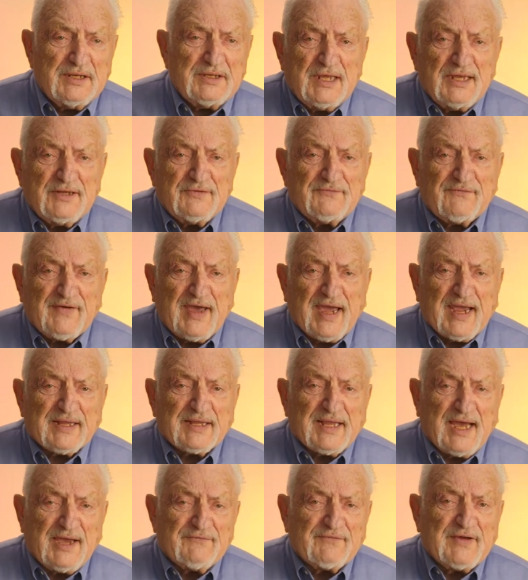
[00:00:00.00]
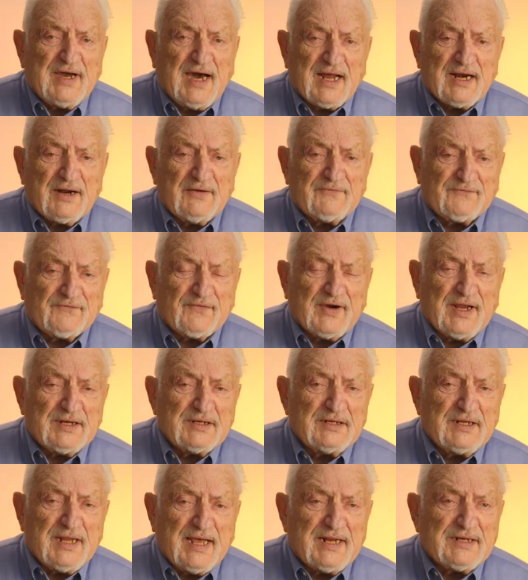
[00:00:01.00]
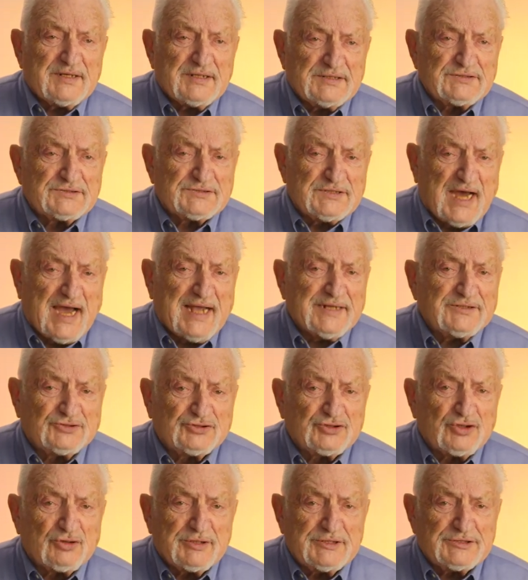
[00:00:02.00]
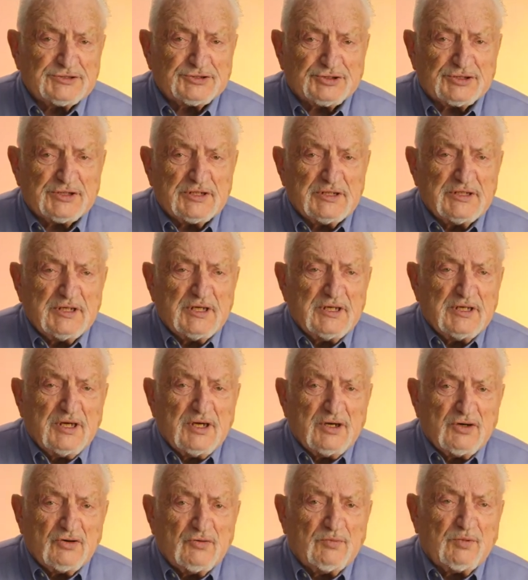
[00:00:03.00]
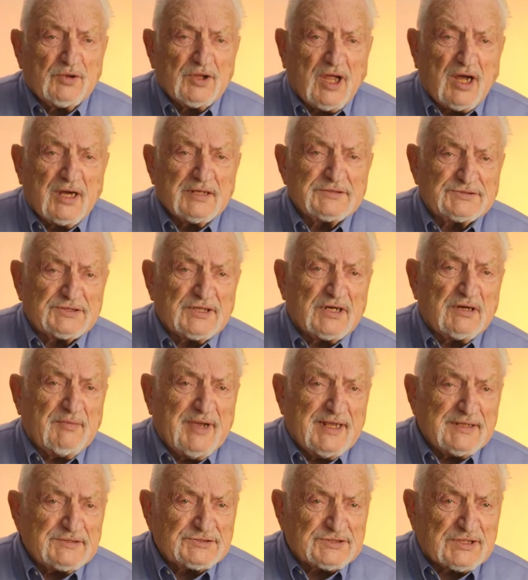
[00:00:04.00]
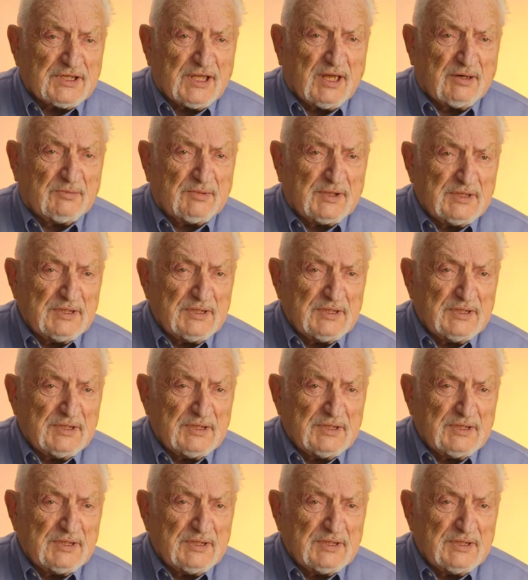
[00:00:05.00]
In fact, I've got a friend that is not Jewish who belongs to the men's club.